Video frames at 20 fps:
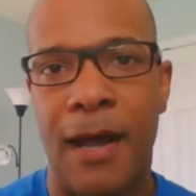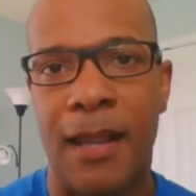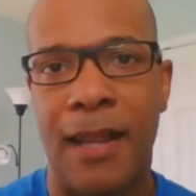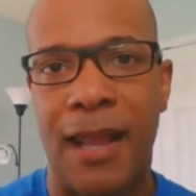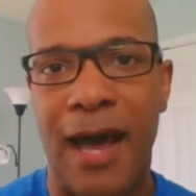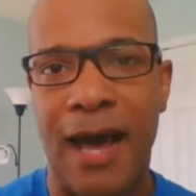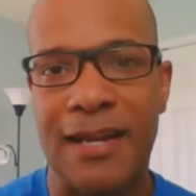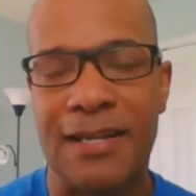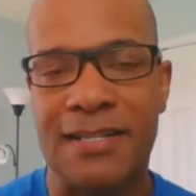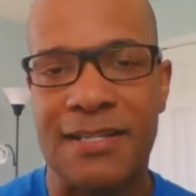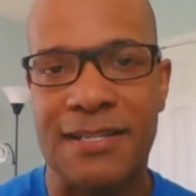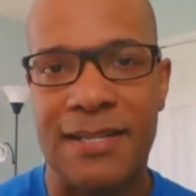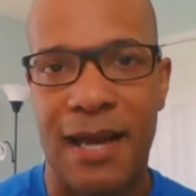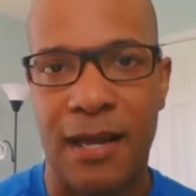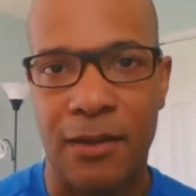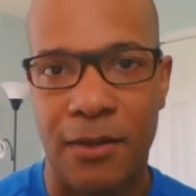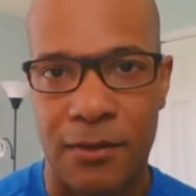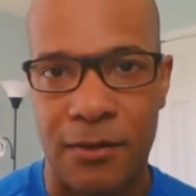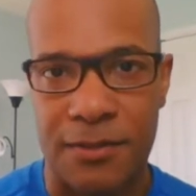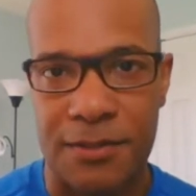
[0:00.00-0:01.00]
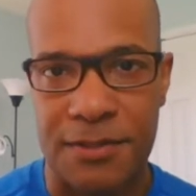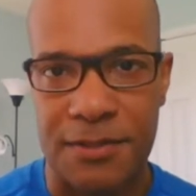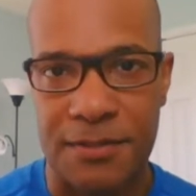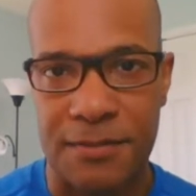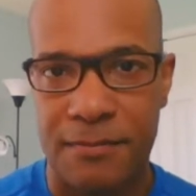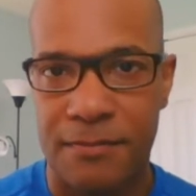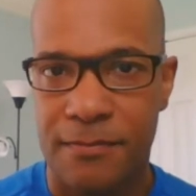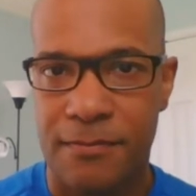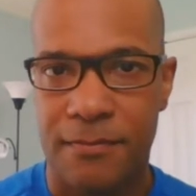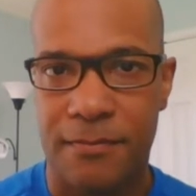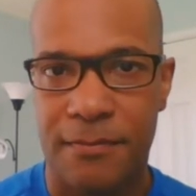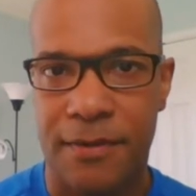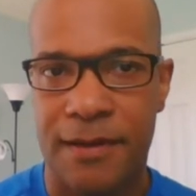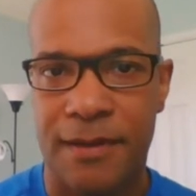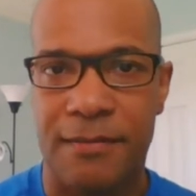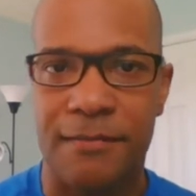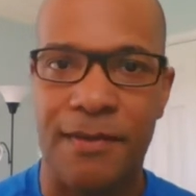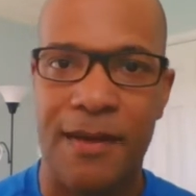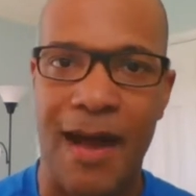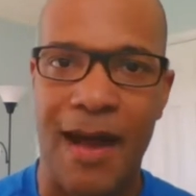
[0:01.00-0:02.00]
A lot of sellers,
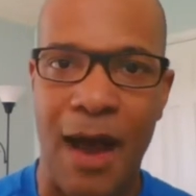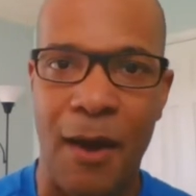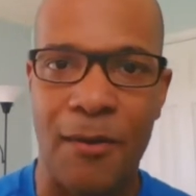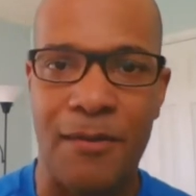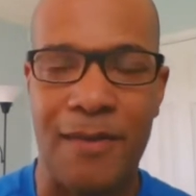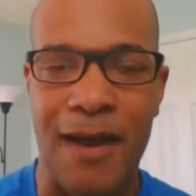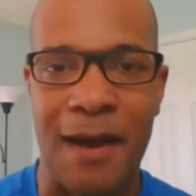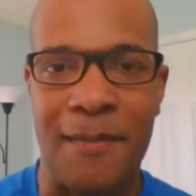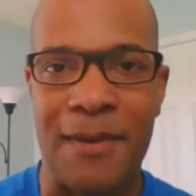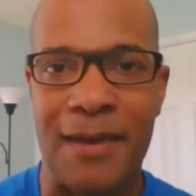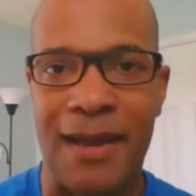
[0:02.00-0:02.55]
I